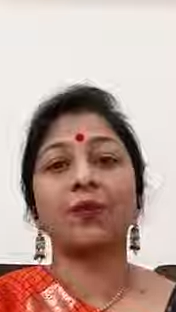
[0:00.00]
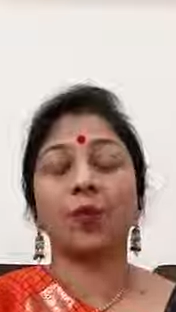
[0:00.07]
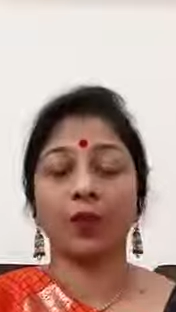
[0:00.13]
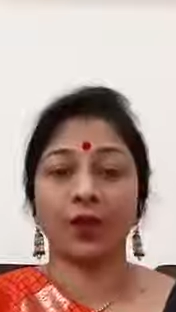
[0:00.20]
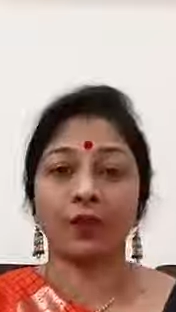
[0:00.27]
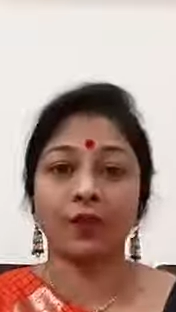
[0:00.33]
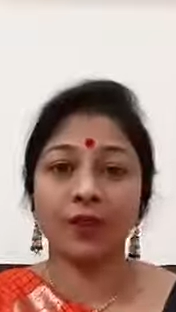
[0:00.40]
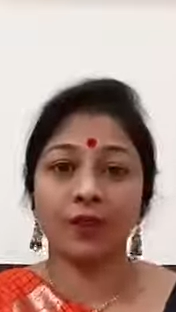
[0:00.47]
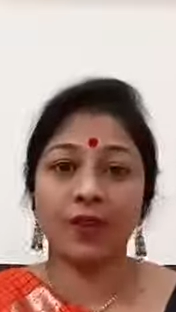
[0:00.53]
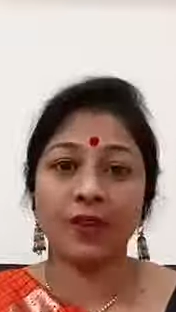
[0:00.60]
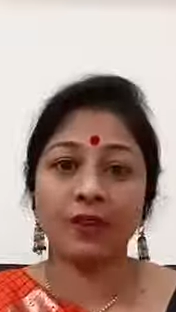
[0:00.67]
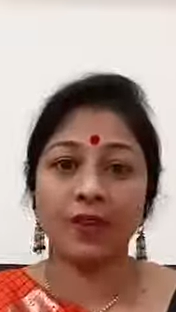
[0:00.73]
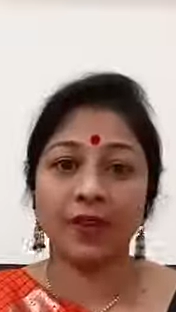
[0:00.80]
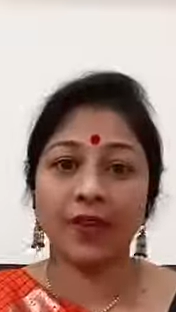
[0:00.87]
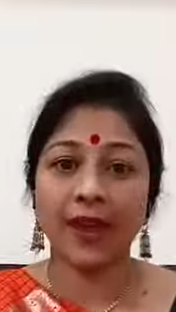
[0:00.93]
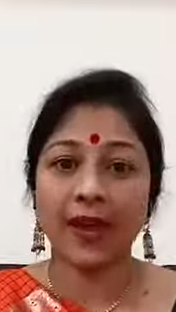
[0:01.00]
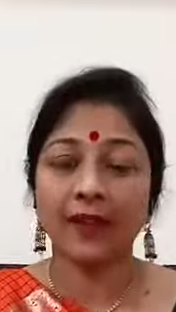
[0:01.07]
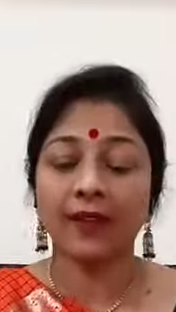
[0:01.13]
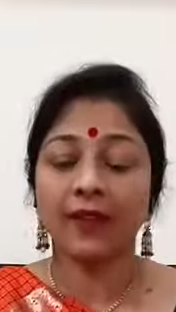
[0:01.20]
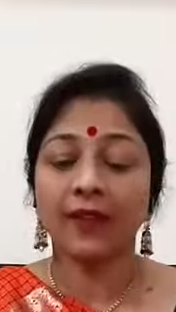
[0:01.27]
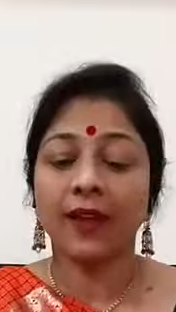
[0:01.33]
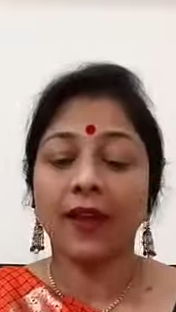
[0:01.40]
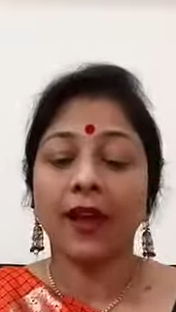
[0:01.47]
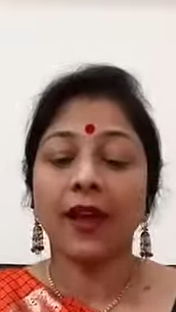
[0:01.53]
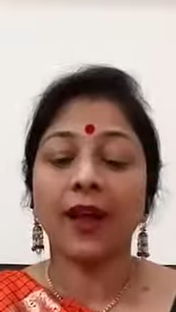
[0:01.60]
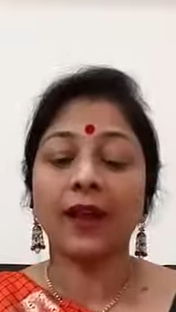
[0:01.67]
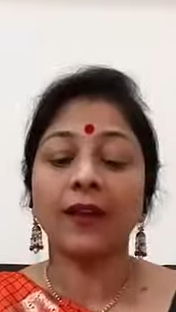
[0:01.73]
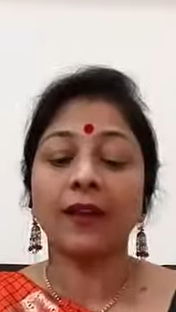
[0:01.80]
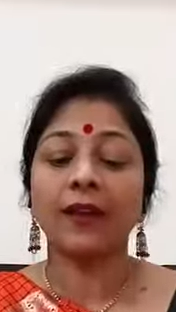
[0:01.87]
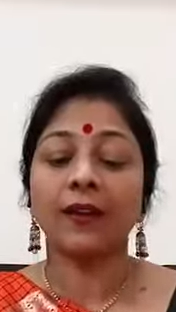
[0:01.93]
in whatever way we can.
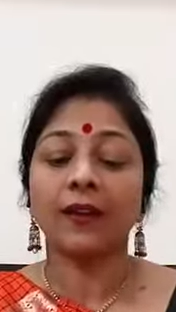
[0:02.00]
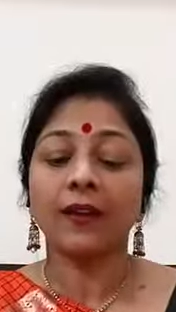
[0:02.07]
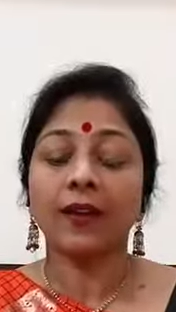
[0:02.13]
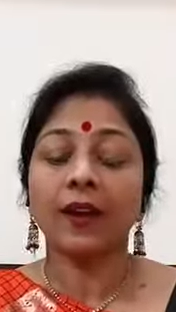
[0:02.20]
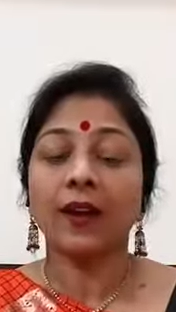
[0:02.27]
And